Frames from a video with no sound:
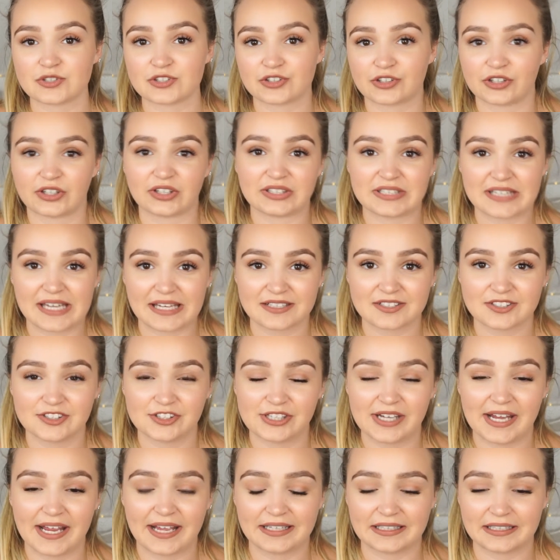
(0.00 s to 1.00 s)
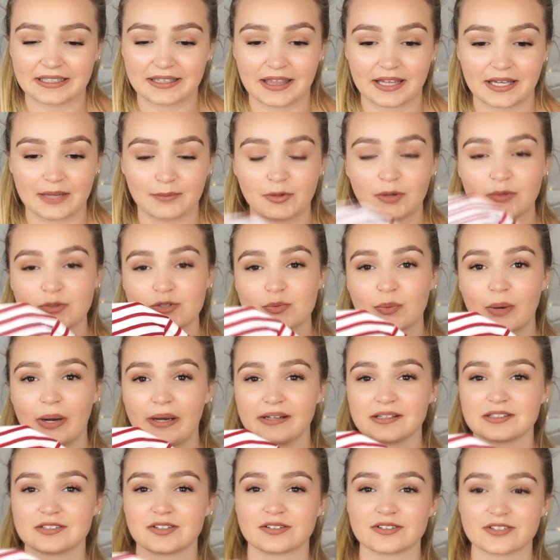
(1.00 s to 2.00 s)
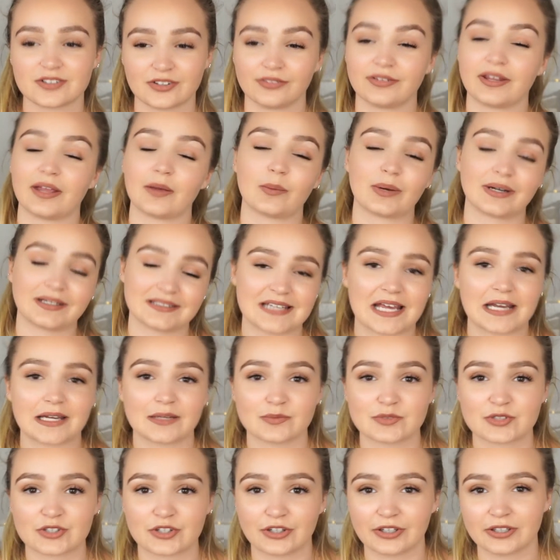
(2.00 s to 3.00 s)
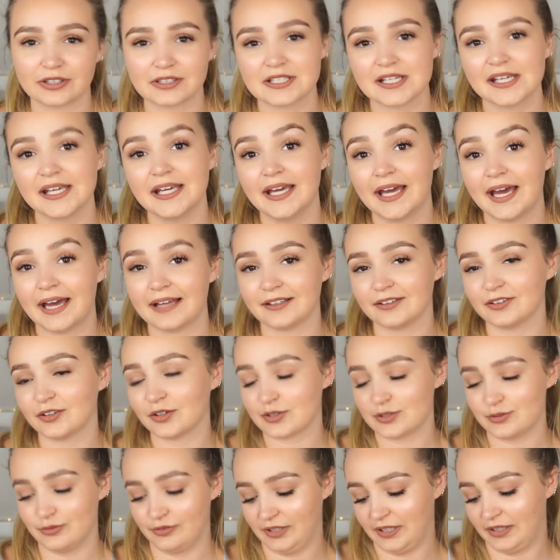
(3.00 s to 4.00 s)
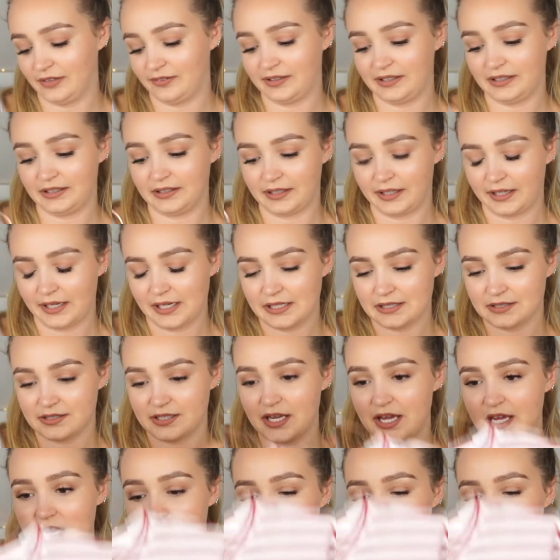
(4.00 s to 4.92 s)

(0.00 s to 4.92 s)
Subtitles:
skirt yesterday, and I think I'm going to wear this on Sunday with a denim skirt, and it looks really, really nice.